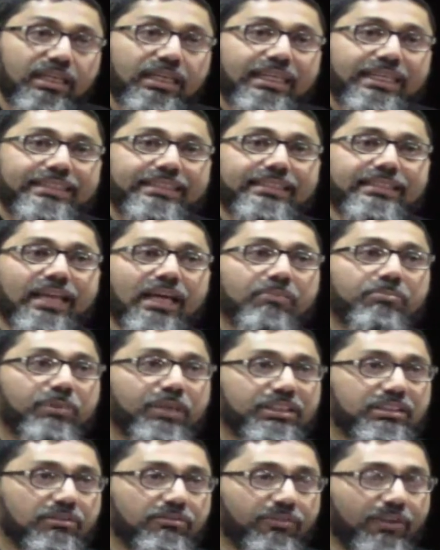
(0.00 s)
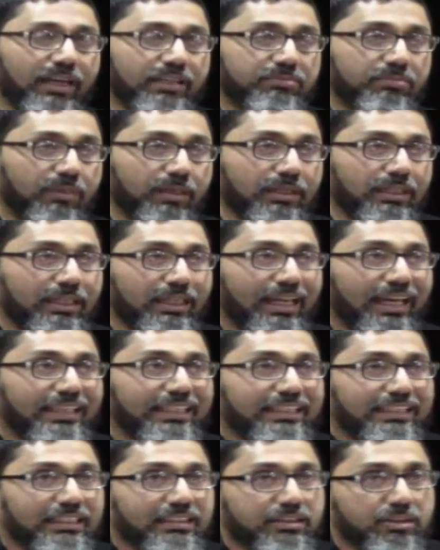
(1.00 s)
he did not break the fast Monday and he
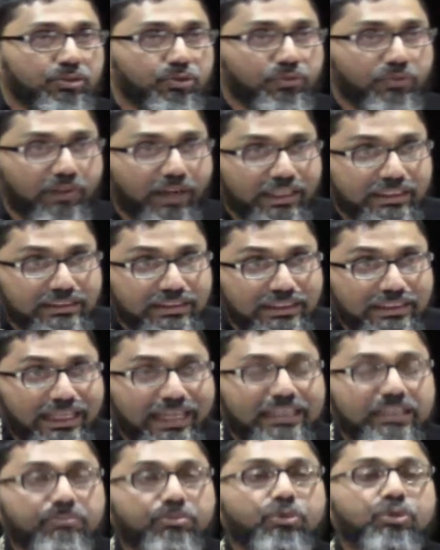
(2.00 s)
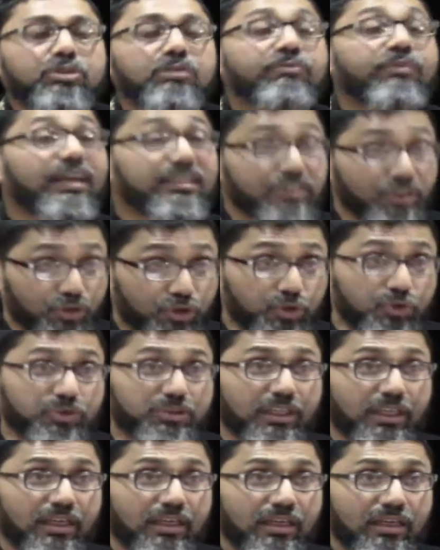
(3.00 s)
continued fasting and he broke the fast on Tuesday.